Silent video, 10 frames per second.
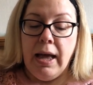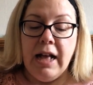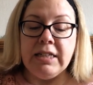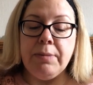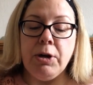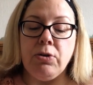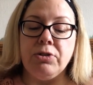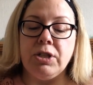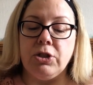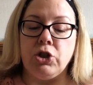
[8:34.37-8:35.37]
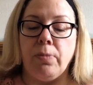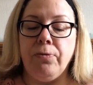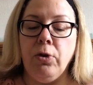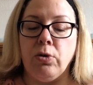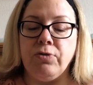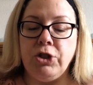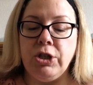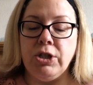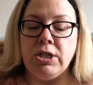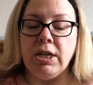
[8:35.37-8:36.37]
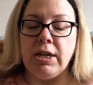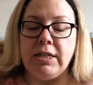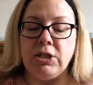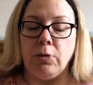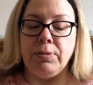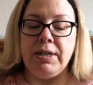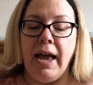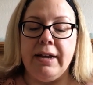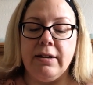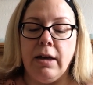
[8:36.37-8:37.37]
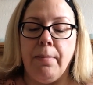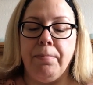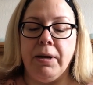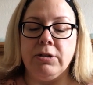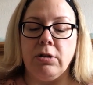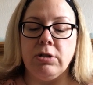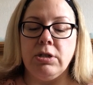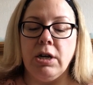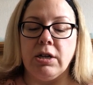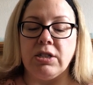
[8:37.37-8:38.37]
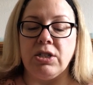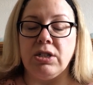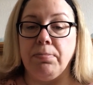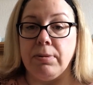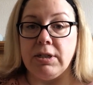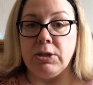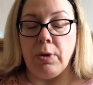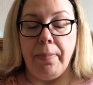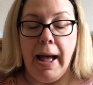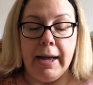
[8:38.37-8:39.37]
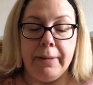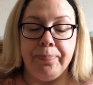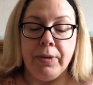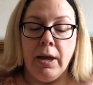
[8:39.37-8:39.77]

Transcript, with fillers: As they were crossing the shop floor, Virginia suddenly stopped dead, and Bertolt and Darkus stumbled into her back.